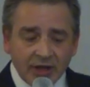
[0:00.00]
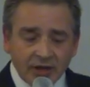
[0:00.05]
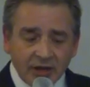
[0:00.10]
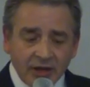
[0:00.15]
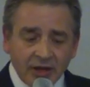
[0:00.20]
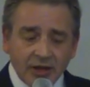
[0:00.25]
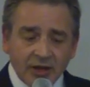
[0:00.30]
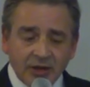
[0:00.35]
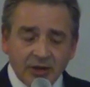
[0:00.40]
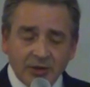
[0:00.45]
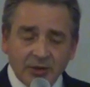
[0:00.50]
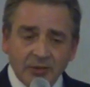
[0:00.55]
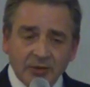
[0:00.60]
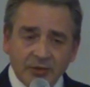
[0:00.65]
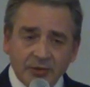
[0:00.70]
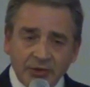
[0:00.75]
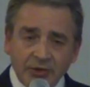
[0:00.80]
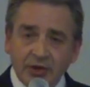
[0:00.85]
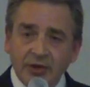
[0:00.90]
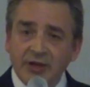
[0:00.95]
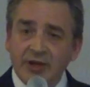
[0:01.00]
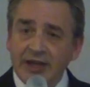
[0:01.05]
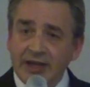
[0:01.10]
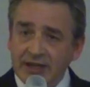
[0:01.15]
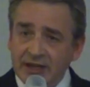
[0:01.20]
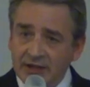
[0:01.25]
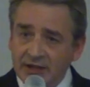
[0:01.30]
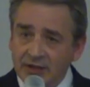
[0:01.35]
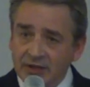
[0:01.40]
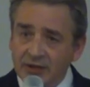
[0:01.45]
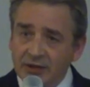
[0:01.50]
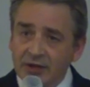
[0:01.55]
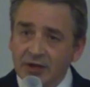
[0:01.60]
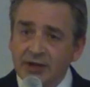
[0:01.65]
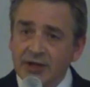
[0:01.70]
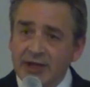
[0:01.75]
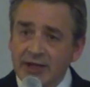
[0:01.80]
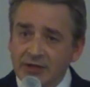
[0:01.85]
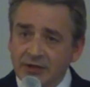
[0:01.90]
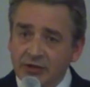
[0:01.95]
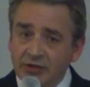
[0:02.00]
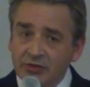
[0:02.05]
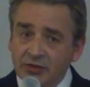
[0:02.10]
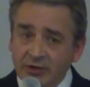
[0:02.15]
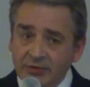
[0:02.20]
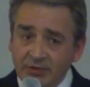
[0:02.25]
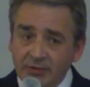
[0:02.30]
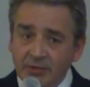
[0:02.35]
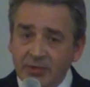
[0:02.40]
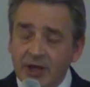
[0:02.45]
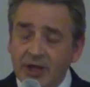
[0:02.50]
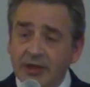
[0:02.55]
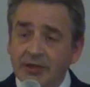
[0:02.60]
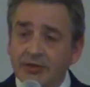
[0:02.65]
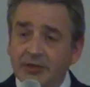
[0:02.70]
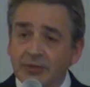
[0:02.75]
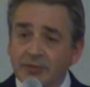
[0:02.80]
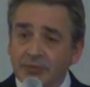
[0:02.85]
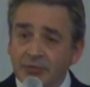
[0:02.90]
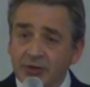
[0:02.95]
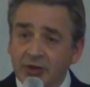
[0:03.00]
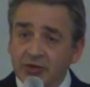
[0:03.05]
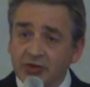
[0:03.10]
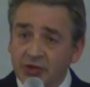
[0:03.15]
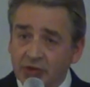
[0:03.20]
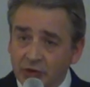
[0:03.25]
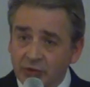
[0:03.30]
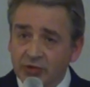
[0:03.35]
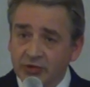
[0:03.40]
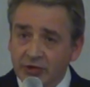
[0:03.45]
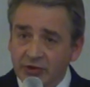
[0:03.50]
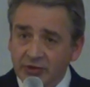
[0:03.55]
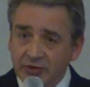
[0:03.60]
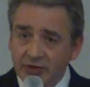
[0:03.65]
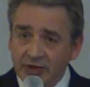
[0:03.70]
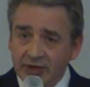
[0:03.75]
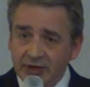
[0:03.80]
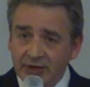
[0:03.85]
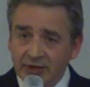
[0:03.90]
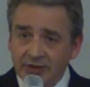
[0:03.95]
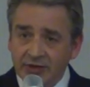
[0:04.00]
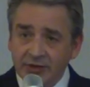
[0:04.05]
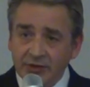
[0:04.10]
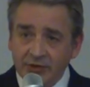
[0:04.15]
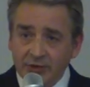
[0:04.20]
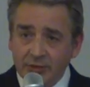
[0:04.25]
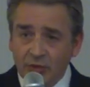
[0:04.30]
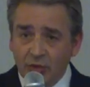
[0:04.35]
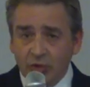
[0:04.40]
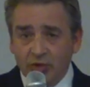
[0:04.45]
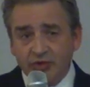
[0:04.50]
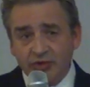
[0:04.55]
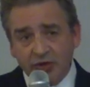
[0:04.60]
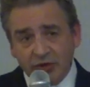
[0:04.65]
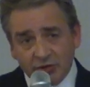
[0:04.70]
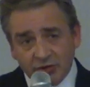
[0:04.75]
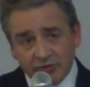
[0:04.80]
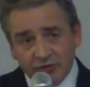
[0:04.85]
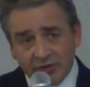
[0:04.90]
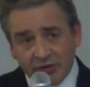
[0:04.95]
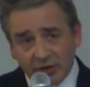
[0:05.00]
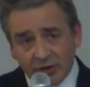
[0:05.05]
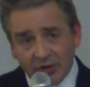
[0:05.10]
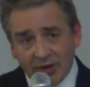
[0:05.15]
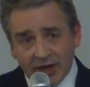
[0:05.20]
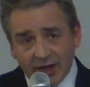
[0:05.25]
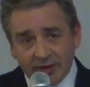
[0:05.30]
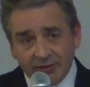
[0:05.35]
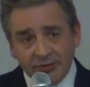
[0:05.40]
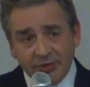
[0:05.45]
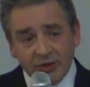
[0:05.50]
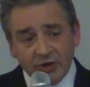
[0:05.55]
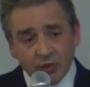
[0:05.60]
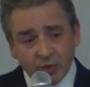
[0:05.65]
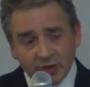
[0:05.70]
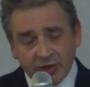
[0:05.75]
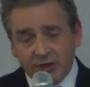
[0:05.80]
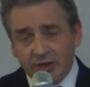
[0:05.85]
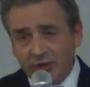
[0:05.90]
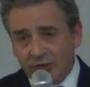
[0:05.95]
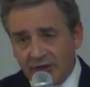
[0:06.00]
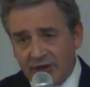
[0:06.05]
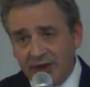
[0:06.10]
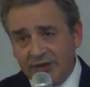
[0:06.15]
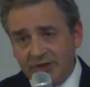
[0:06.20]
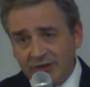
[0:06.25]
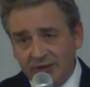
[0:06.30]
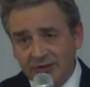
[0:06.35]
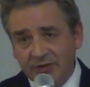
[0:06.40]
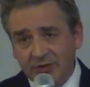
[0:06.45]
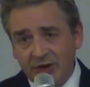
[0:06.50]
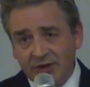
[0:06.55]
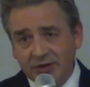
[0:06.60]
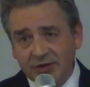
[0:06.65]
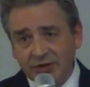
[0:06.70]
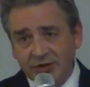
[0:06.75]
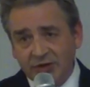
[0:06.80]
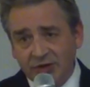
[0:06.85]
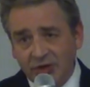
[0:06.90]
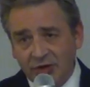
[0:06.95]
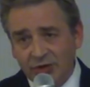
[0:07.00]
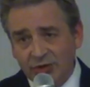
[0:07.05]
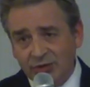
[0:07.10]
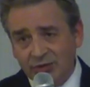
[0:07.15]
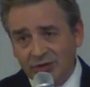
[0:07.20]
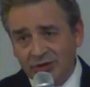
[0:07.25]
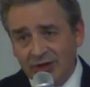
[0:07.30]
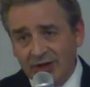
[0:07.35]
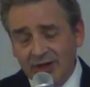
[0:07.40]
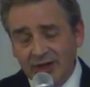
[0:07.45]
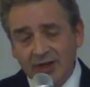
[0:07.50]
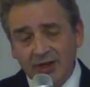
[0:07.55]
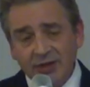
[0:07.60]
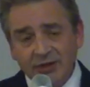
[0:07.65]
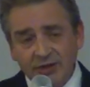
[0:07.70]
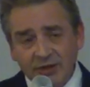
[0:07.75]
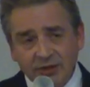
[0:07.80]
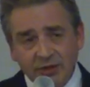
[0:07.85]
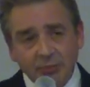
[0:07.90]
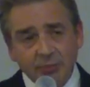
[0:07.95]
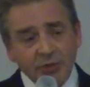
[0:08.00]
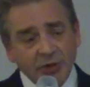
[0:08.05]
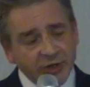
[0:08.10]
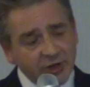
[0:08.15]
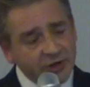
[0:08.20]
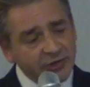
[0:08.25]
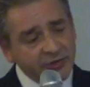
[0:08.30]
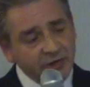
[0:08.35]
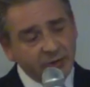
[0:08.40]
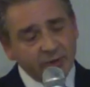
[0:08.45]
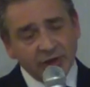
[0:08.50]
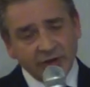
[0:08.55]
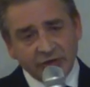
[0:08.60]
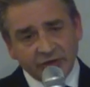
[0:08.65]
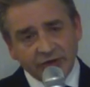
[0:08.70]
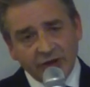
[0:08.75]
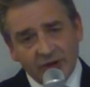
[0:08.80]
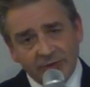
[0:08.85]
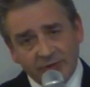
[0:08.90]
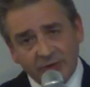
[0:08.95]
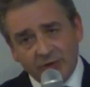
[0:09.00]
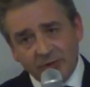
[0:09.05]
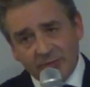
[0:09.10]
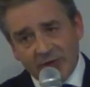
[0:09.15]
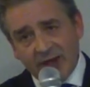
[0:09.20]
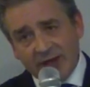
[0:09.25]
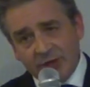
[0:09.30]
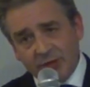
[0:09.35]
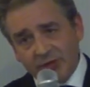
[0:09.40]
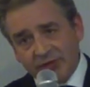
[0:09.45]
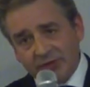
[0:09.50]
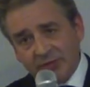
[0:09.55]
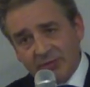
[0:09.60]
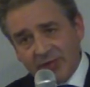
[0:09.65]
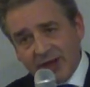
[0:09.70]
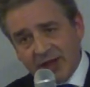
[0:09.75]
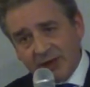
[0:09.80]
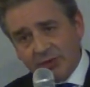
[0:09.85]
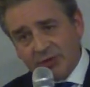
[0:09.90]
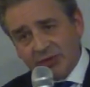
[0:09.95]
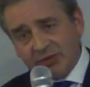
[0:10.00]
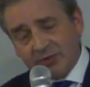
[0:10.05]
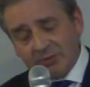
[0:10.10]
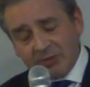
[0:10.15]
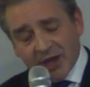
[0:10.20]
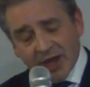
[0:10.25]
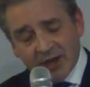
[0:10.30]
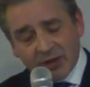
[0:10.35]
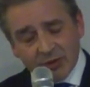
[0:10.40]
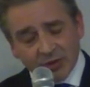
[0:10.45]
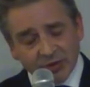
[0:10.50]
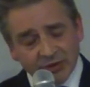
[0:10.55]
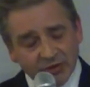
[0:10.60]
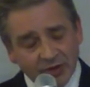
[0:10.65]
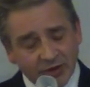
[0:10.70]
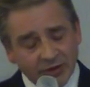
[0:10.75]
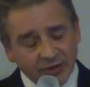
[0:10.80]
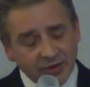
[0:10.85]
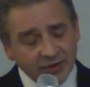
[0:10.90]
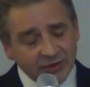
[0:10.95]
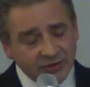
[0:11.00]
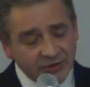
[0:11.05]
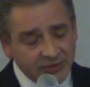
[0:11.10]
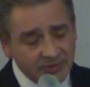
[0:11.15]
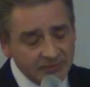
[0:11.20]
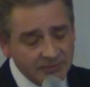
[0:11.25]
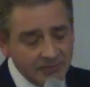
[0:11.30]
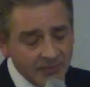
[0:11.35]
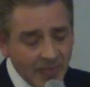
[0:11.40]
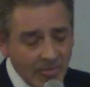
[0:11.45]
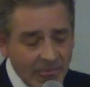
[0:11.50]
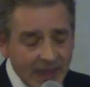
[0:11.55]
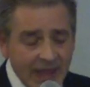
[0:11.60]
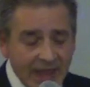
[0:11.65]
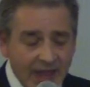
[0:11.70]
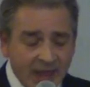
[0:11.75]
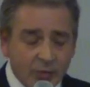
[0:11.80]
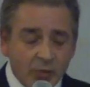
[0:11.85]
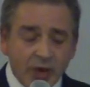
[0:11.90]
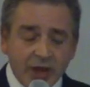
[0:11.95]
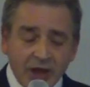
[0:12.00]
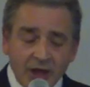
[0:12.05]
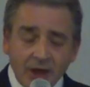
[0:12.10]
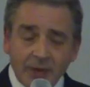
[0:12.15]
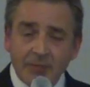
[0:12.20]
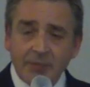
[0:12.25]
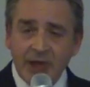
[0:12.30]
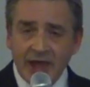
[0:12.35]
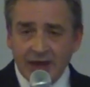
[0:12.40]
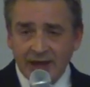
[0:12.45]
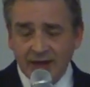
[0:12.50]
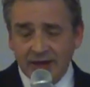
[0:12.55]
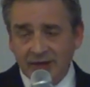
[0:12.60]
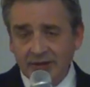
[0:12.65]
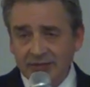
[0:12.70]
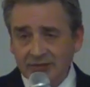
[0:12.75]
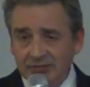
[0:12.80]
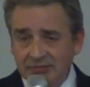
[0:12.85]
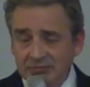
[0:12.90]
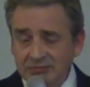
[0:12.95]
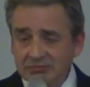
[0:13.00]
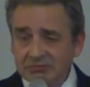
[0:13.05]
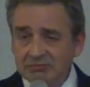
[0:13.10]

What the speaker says: the need, and the need is driven by the children's need. So the more children you have, the quicker you get to the front of the queue. So the British are being shuffled backwards and backwards and backwards on this, and we are paying,